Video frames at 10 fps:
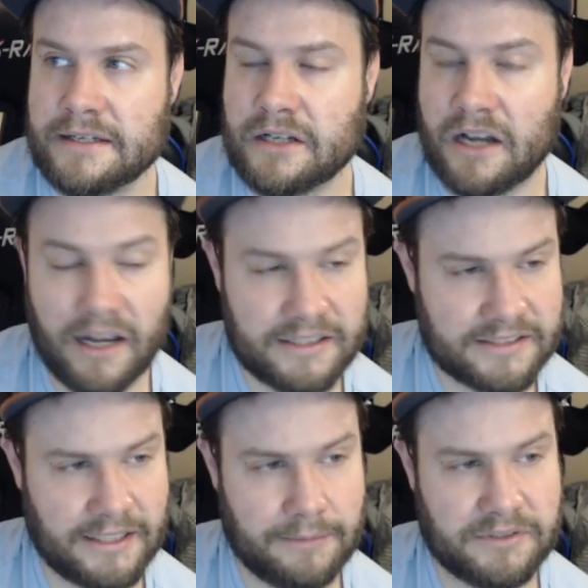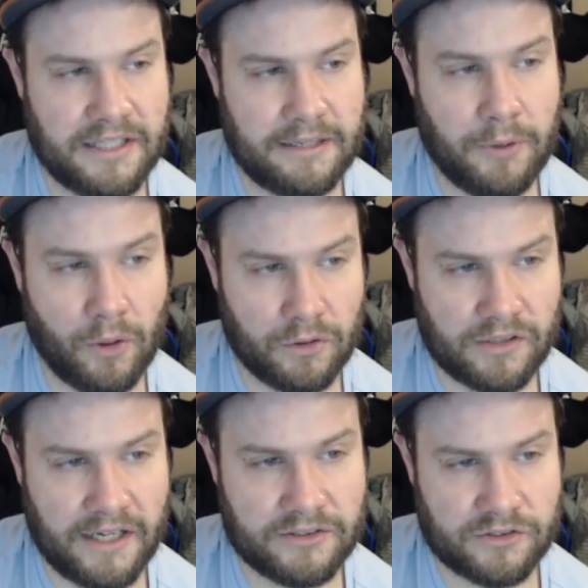concepts like
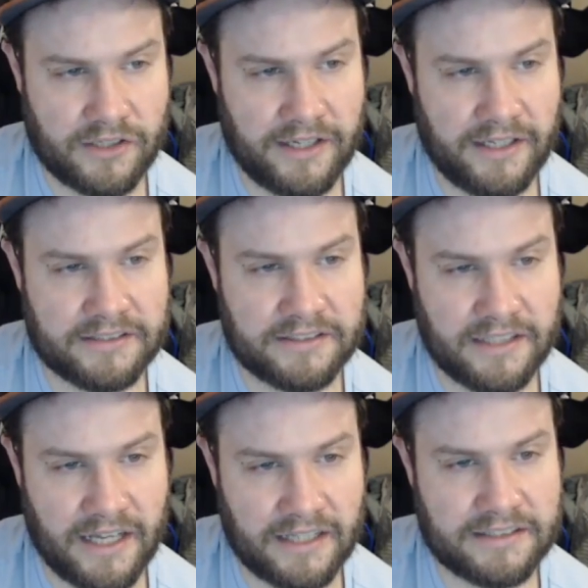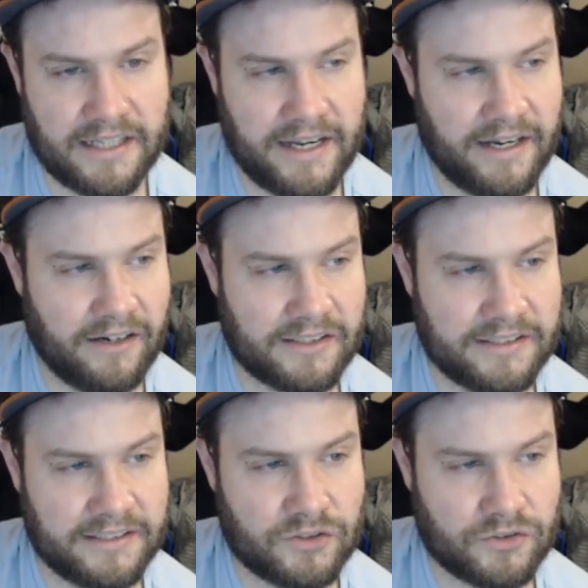polarized range, nuts, air,
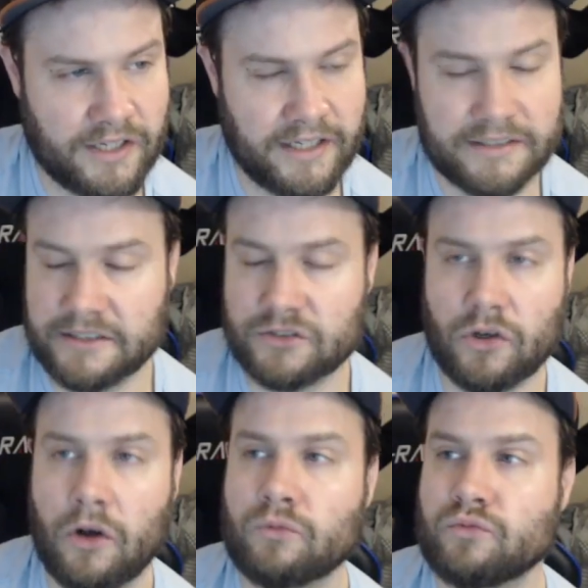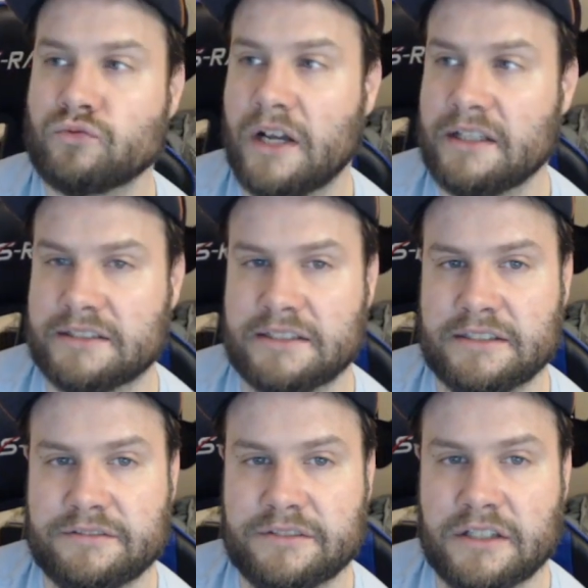condensed range, these are all
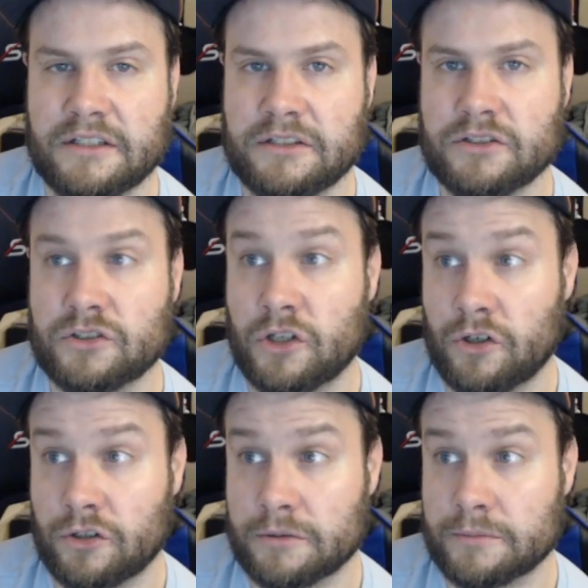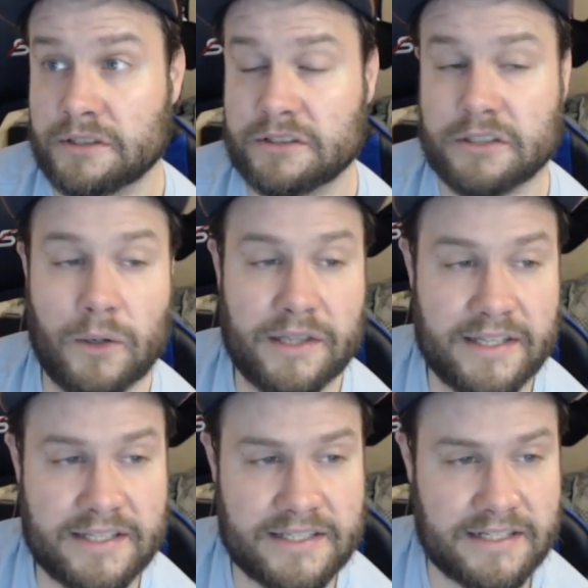relative terms. So in
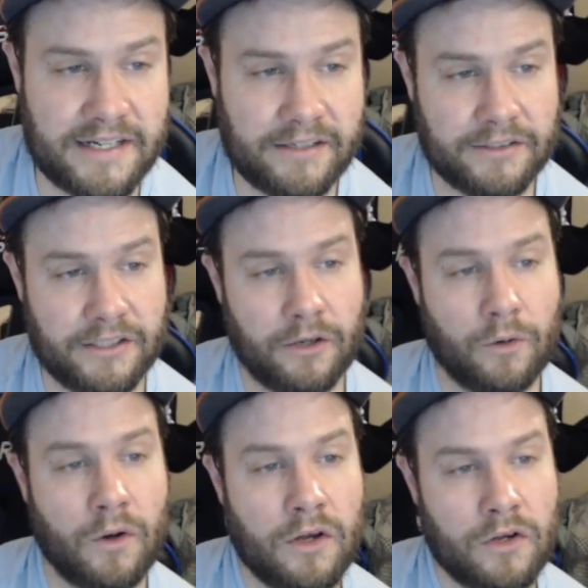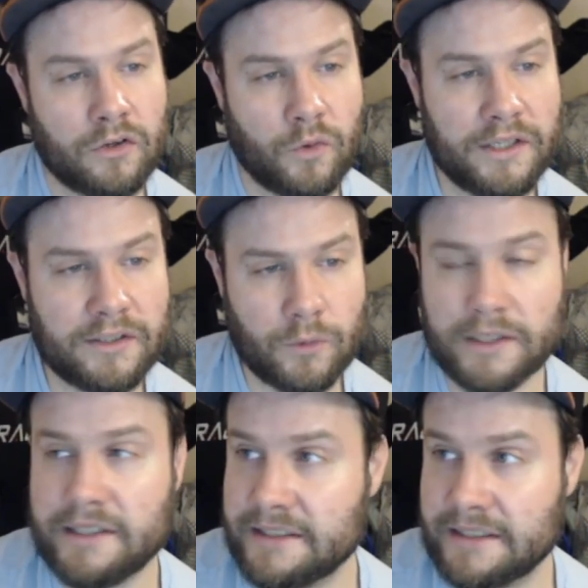this scenario,
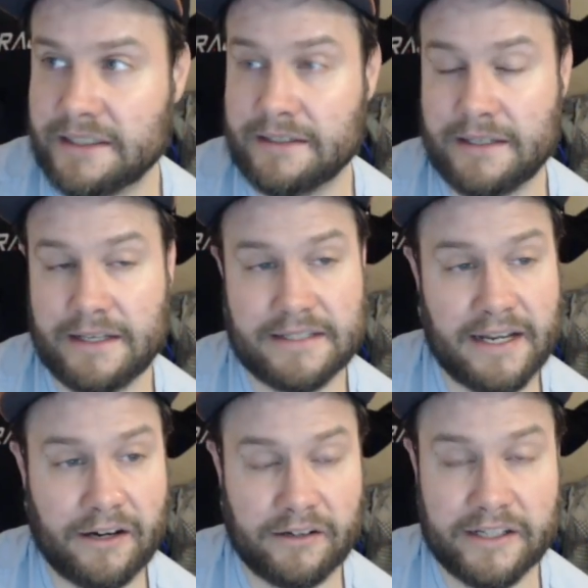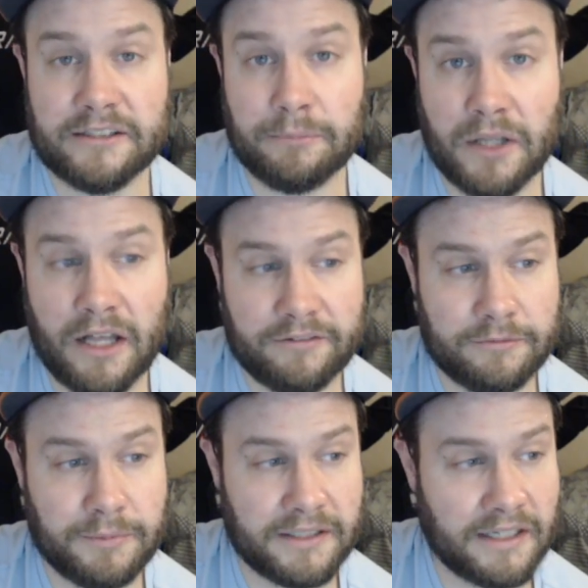queen is air. It's a
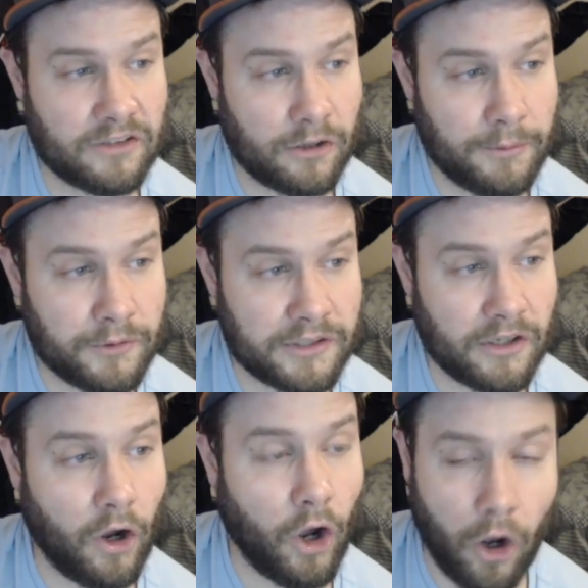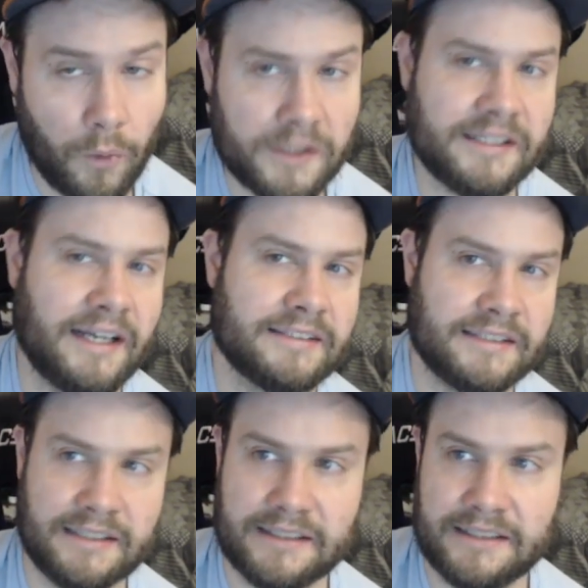bluff because our opponent always has
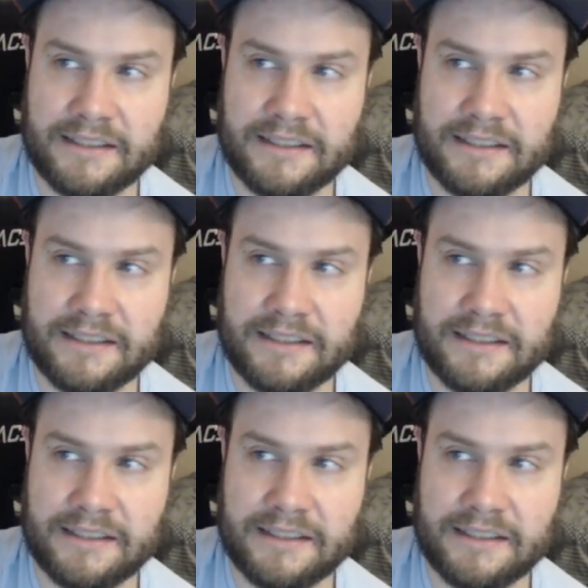king.